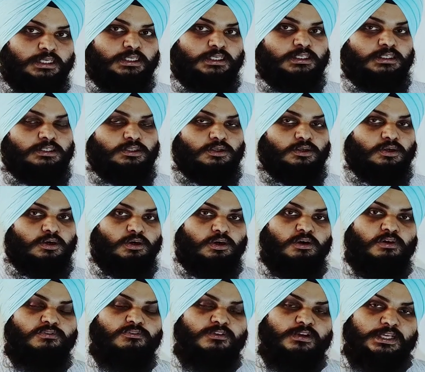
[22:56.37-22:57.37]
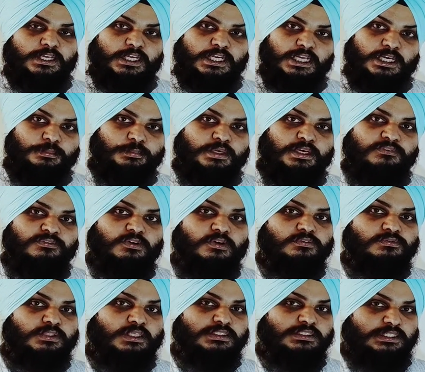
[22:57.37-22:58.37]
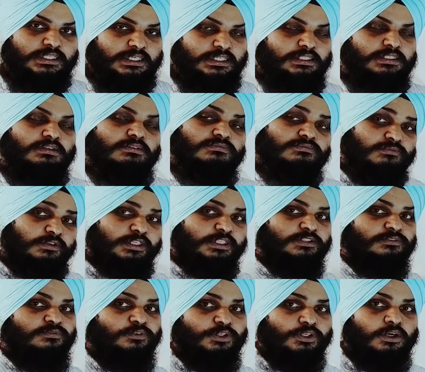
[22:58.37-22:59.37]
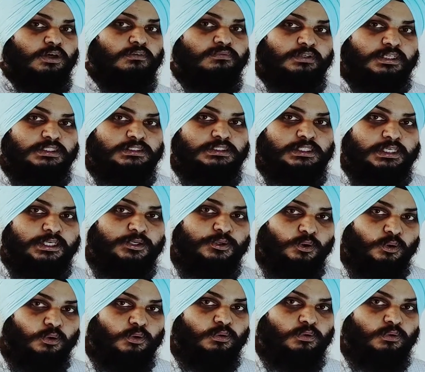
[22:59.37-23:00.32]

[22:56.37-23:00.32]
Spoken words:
of EMF of the cell, which we obviously know.